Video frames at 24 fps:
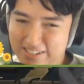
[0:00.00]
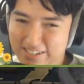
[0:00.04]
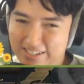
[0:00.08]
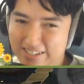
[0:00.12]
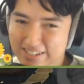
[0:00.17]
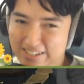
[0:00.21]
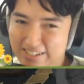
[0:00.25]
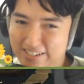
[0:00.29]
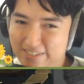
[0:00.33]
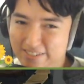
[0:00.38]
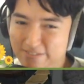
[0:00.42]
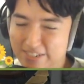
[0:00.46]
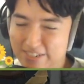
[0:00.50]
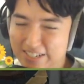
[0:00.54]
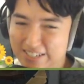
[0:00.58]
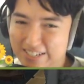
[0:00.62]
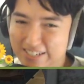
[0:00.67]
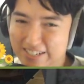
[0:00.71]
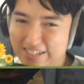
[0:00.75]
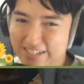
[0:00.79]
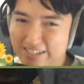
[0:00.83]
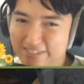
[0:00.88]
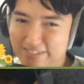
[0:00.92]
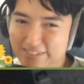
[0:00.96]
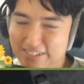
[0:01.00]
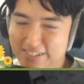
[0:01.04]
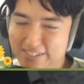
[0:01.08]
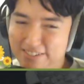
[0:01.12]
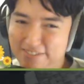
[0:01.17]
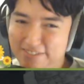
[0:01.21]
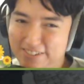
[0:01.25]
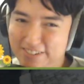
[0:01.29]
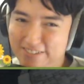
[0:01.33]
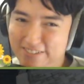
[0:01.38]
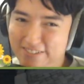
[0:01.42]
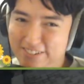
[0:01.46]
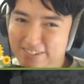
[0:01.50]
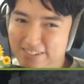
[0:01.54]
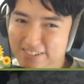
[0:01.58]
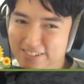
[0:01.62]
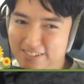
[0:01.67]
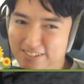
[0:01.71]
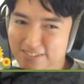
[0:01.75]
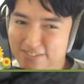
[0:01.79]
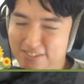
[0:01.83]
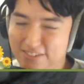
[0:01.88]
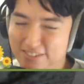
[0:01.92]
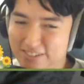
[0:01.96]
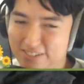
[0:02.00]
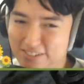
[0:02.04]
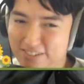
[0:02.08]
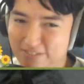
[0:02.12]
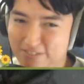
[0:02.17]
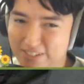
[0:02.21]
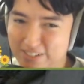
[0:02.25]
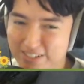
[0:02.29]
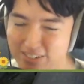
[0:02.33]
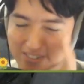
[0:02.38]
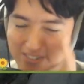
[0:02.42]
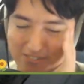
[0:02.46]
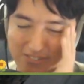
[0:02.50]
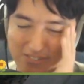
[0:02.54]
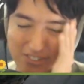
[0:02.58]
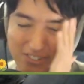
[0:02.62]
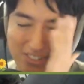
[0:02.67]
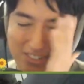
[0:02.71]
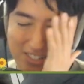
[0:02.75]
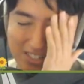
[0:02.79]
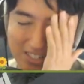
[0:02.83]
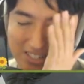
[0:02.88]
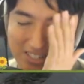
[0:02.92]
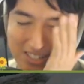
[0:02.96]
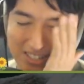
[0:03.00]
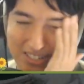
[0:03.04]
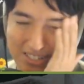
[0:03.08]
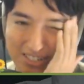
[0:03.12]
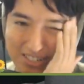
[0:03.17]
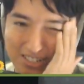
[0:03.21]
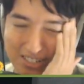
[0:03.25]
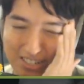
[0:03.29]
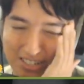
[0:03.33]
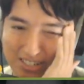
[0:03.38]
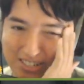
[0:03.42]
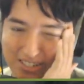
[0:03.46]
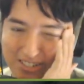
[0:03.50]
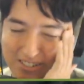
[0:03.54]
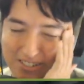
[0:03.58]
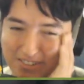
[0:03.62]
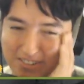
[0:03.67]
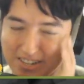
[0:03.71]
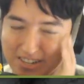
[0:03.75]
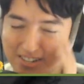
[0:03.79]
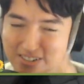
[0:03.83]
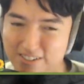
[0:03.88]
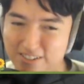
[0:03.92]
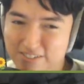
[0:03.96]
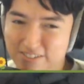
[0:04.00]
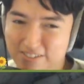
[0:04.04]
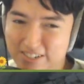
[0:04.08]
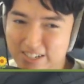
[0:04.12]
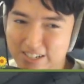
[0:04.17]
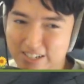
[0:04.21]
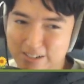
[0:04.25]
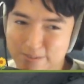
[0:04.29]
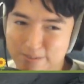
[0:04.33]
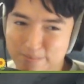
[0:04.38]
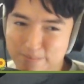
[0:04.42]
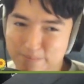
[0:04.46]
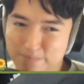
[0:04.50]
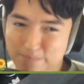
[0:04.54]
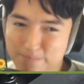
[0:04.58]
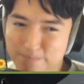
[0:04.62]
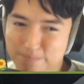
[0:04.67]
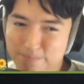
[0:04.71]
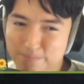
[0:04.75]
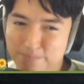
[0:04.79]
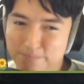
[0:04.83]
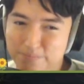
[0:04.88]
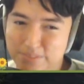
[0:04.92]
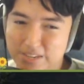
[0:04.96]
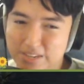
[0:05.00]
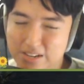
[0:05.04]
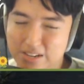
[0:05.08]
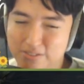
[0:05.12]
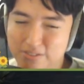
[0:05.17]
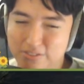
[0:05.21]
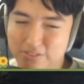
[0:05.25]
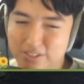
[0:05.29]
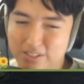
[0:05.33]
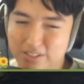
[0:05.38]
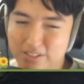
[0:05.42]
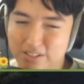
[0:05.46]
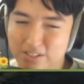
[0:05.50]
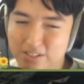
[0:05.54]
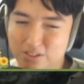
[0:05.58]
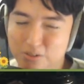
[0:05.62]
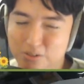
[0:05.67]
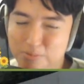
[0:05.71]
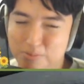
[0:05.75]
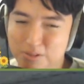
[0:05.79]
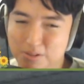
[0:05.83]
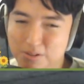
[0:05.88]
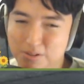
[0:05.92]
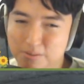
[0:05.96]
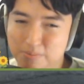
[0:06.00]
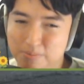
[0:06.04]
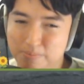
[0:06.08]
in my time as a Final Fantasy XIV player, both in-game, out-of-game, everything. It's been